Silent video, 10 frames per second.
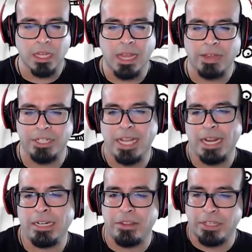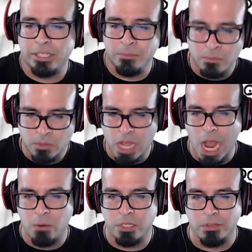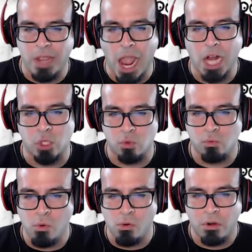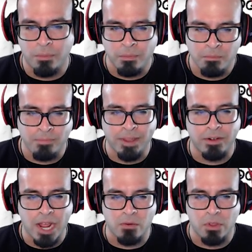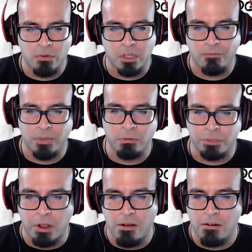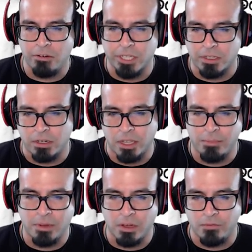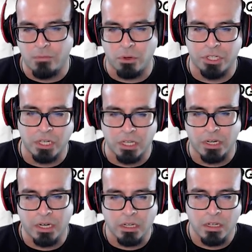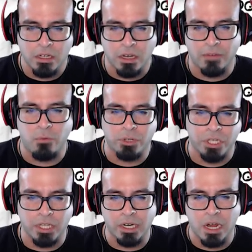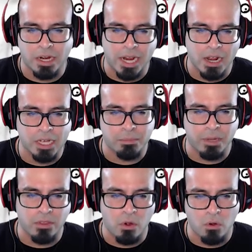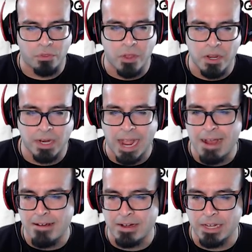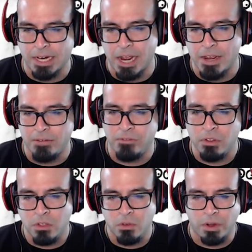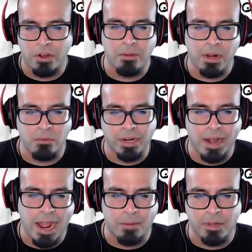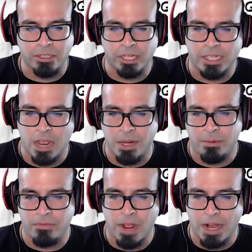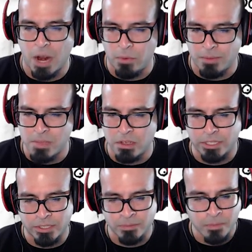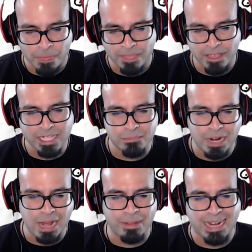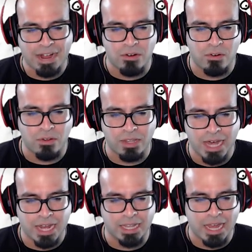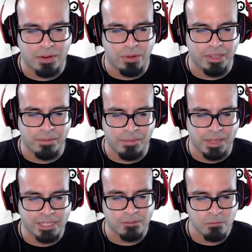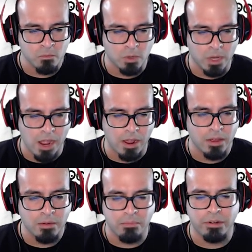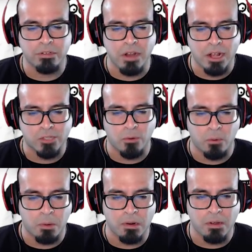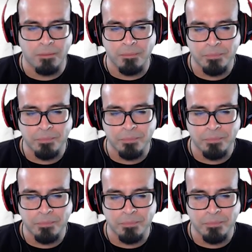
How'd you get into this? I was in the actual war, made it out with only a few scars on the limp. Fortunately, on account I spent the whole thing hiding in a cave. When I heard about reenactments, I signed up to find out what I missed. There's probably not a whole lot like what you missed. Yeah, better snacks for one.